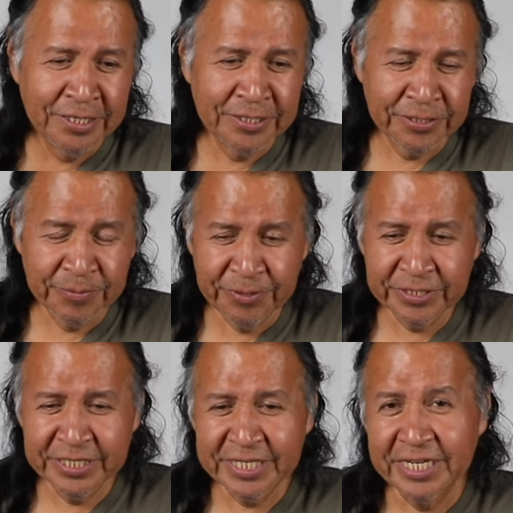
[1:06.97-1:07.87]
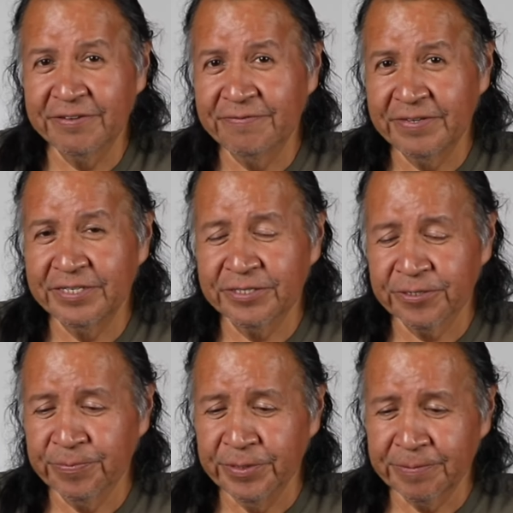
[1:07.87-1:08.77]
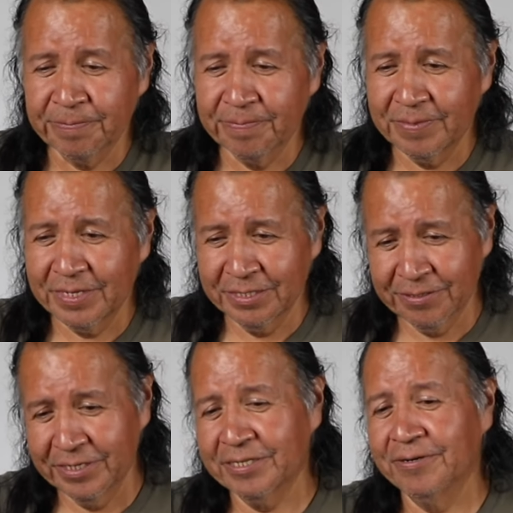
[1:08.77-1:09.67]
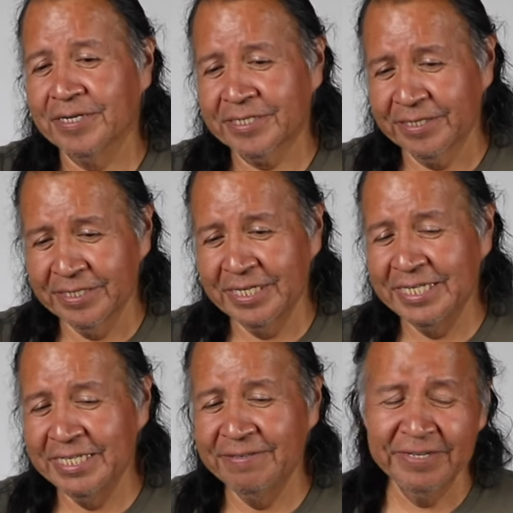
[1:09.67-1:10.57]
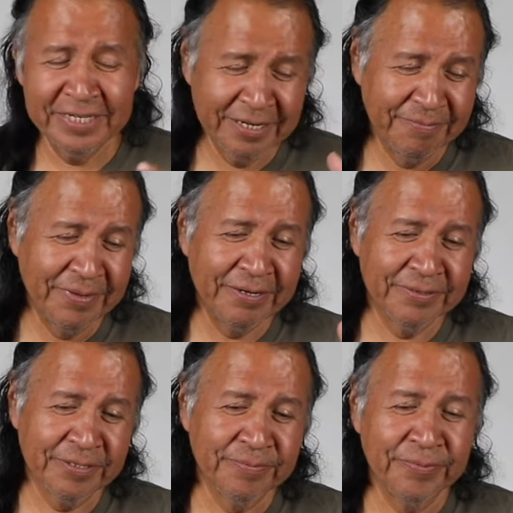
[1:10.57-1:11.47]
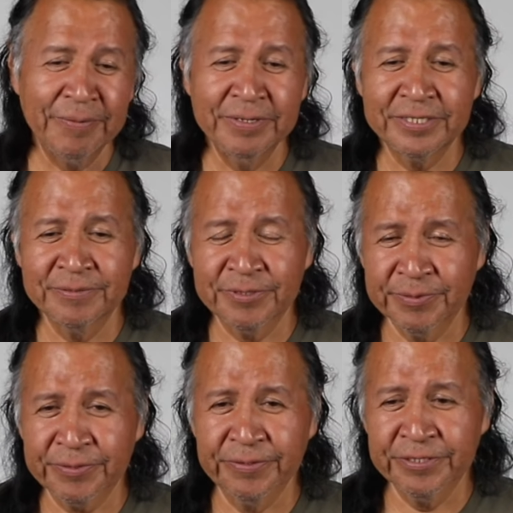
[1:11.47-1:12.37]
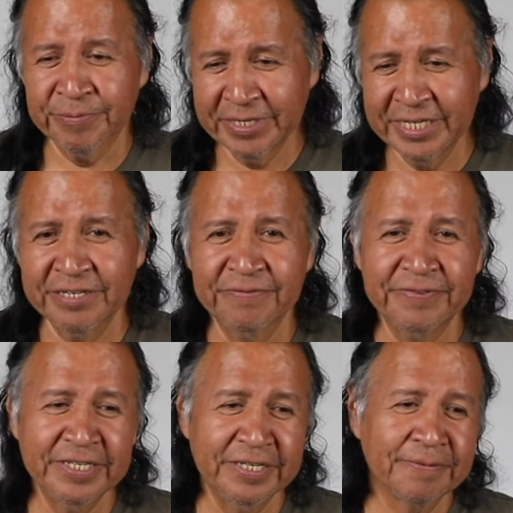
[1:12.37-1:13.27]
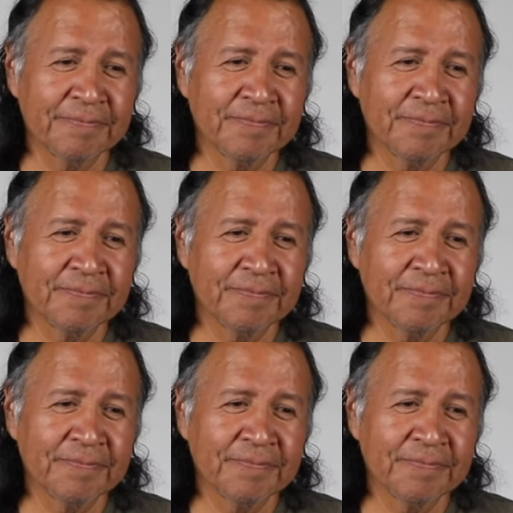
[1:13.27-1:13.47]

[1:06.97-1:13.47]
So the boys decide to feed the serpent. So they go out there and they leave, and they come back with some rabbits and some squirrels and begin to feed it.